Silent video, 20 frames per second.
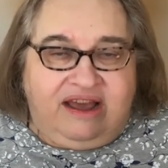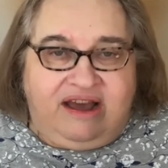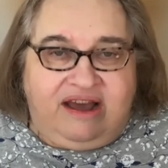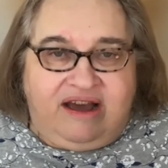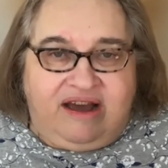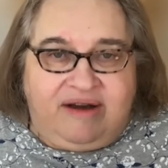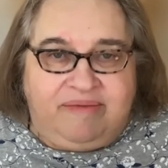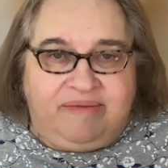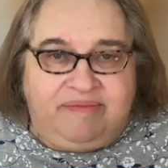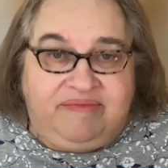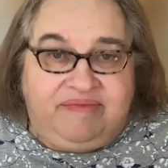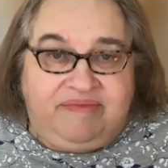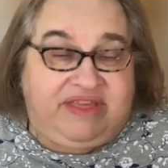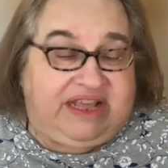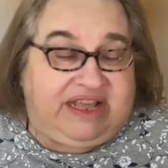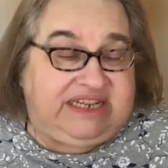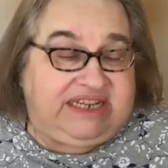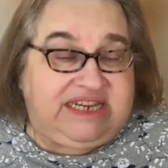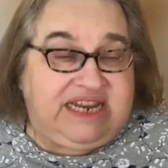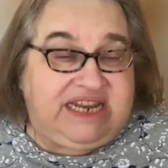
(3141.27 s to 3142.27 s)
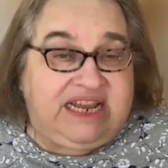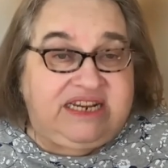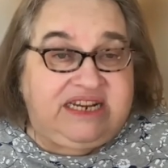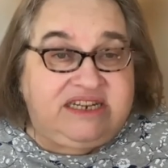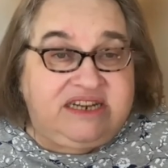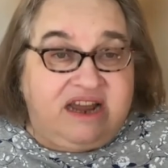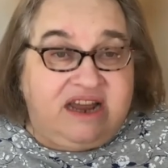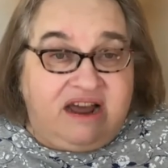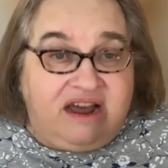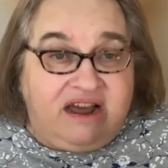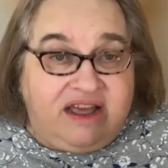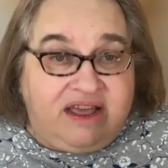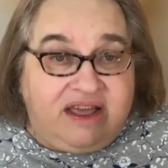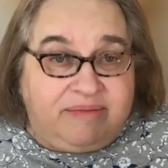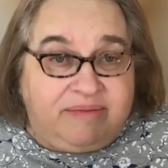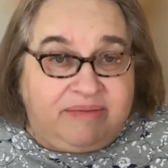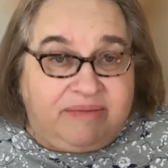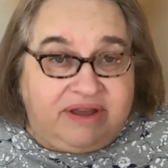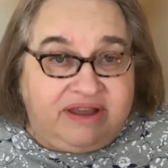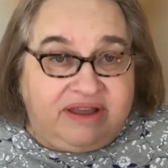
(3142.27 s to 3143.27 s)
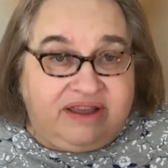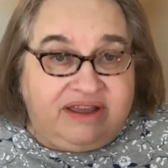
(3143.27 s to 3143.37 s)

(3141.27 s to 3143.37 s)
Um, things take time.